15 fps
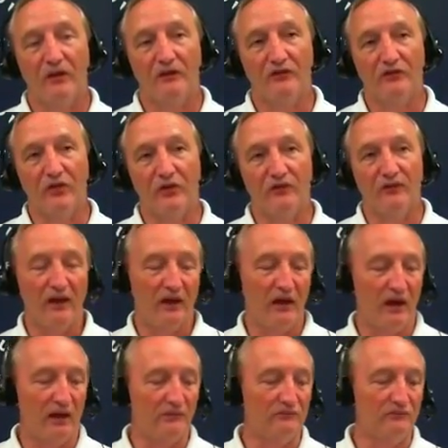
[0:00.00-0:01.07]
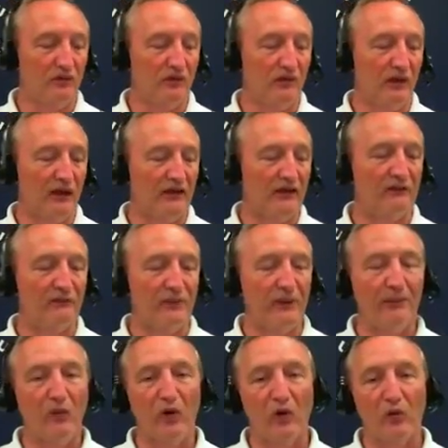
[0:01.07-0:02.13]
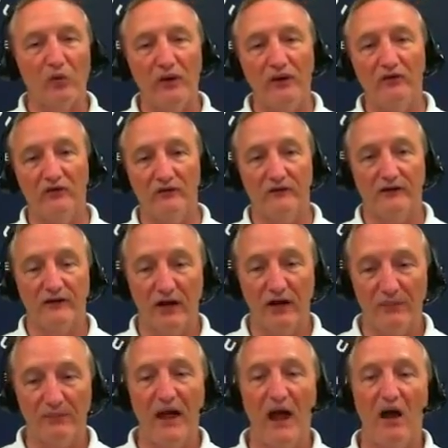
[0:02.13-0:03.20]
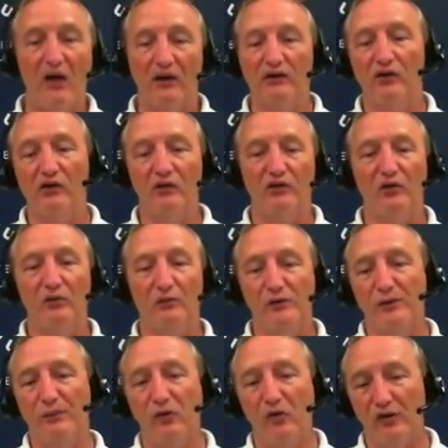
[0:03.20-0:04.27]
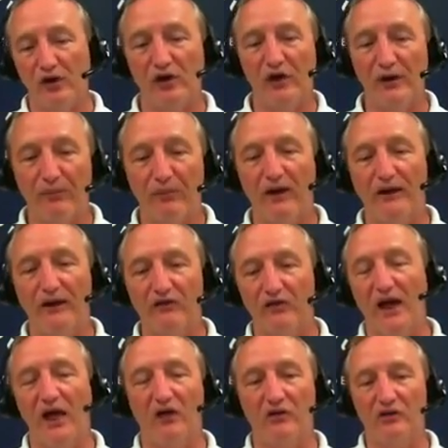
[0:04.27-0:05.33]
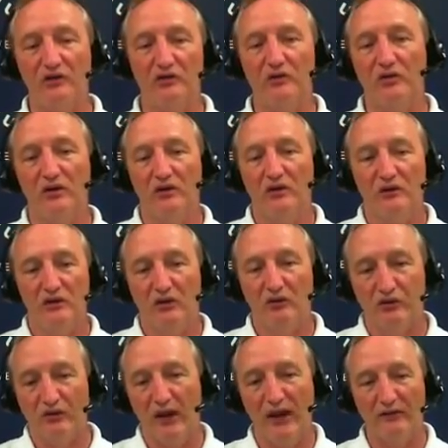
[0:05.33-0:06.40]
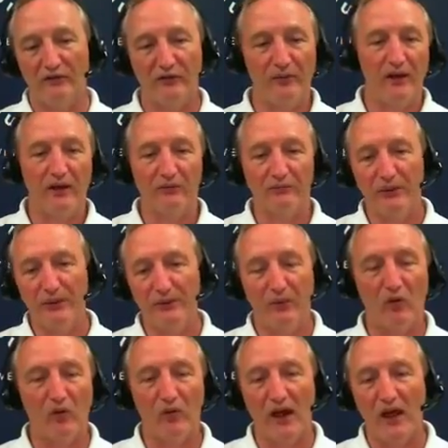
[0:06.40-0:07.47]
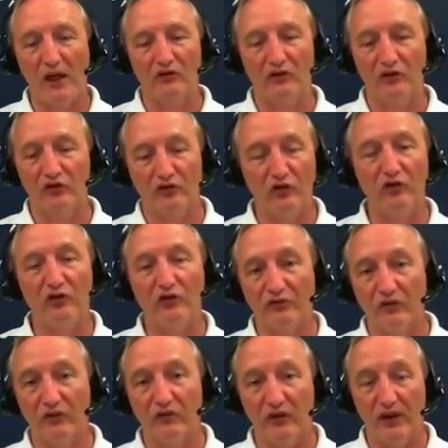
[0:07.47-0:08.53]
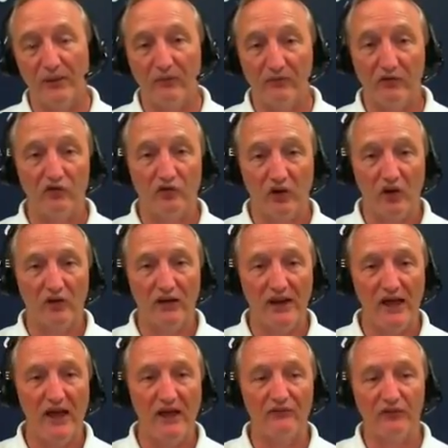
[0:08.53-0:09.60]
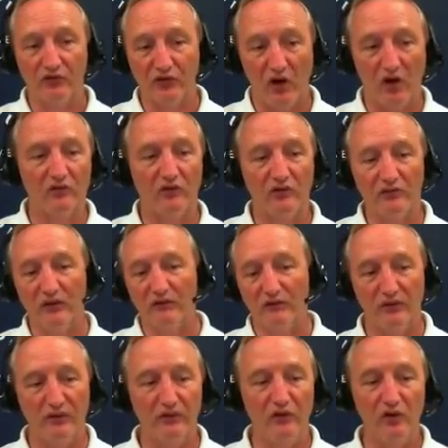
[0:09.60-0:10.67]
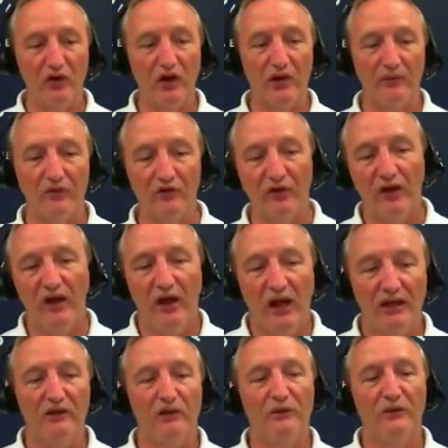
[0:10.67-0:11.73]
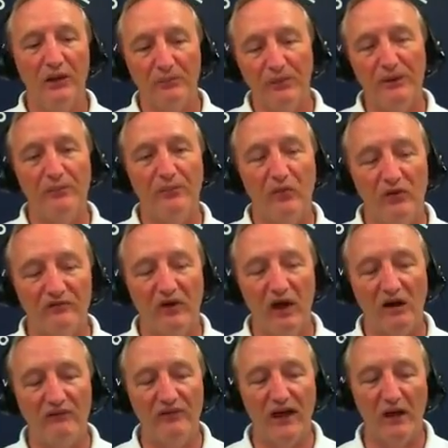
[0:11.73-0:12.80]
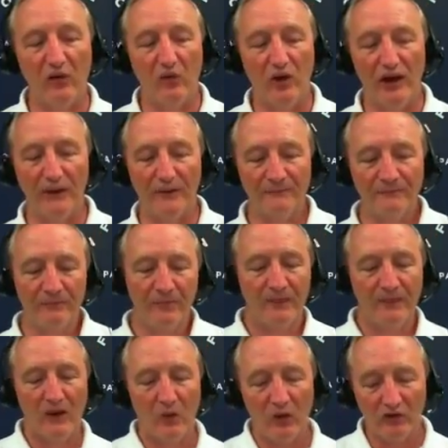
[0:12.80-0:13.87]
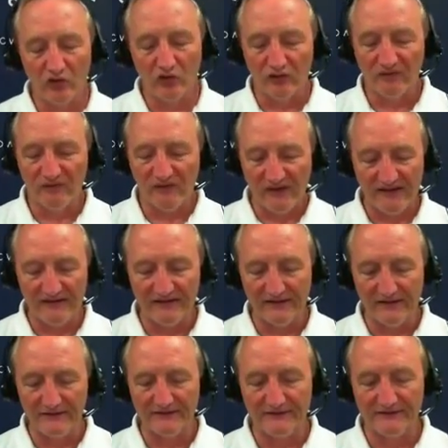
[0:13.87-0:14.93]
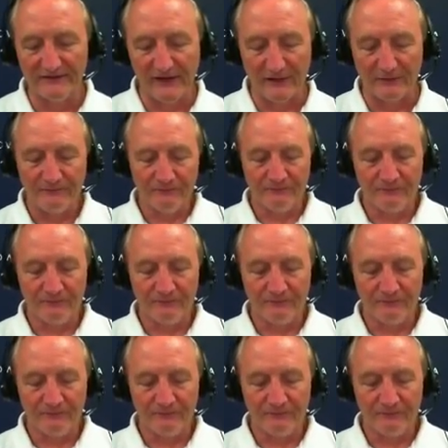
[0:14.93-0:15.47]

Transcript: so that you give people a reason to come out, and you pull your airplanes out, and you have some people around, your students, for example, that you already have, to talk to the newcomers and get people involved that way. Now, what you'll find is that